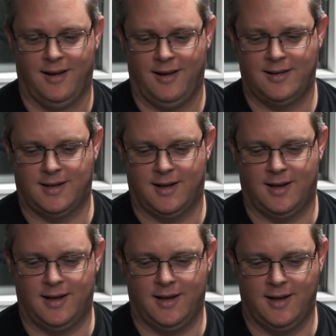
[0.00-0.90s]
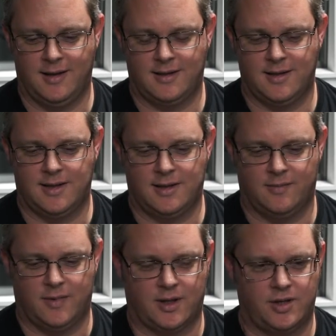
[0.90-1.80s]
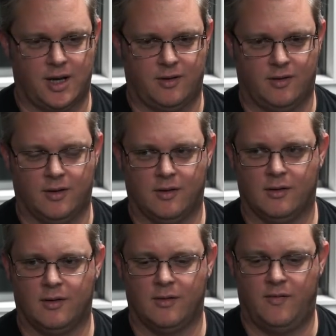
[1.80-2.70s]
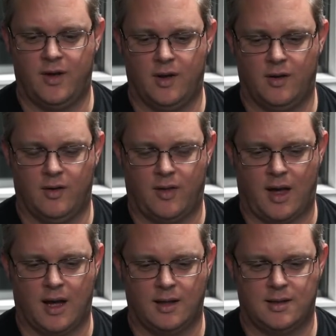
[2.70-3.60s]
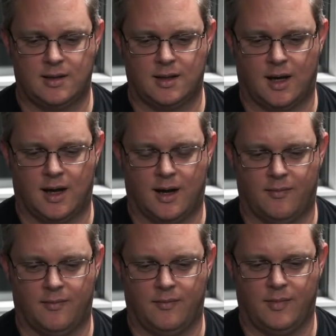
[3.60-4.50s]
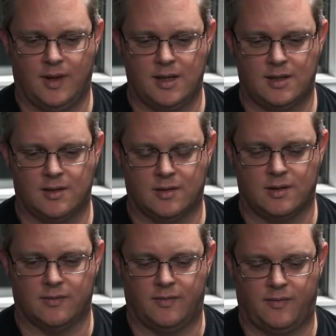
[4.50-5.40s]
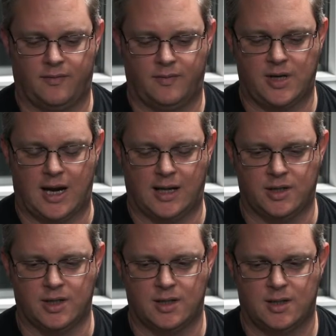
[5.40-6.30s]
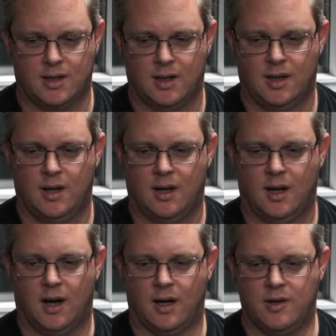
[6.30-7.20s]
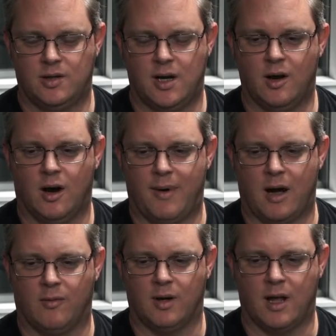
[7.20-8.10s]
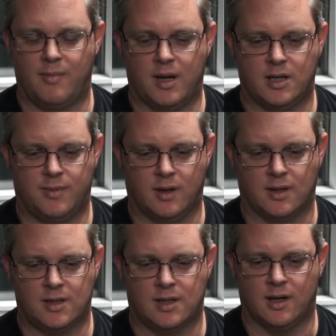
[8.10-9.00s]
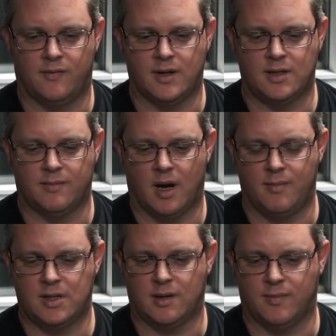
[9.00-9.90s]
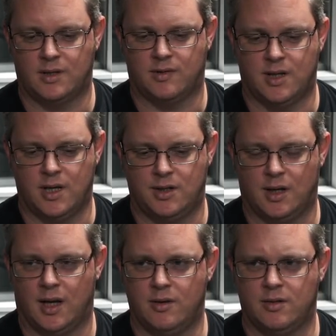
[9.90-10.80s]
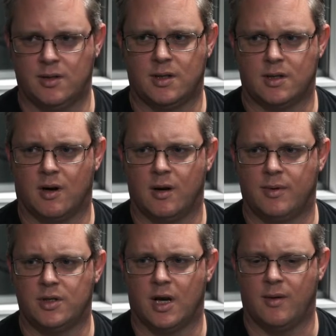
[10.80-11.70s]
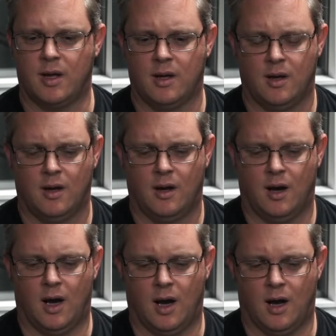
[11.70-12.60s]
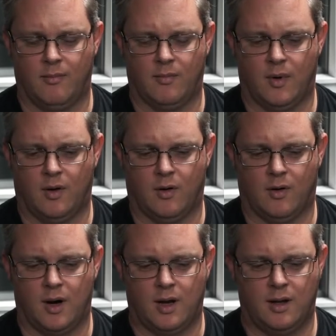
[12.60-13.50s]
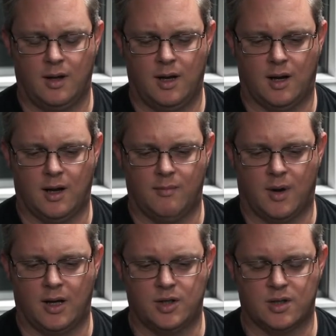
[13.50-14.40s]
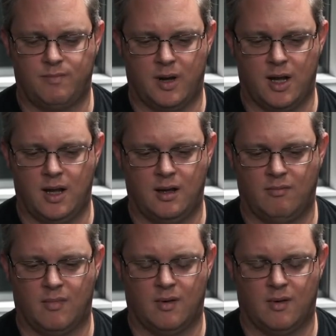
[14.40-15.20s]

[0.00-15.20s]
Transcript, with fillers: it's, a, it's consistent with the general view that um, these sorts of challenges are usually not about what they appear to be on the surface. It might be something strategic, like you were just describing, Jamie, um, or it, you know it might just be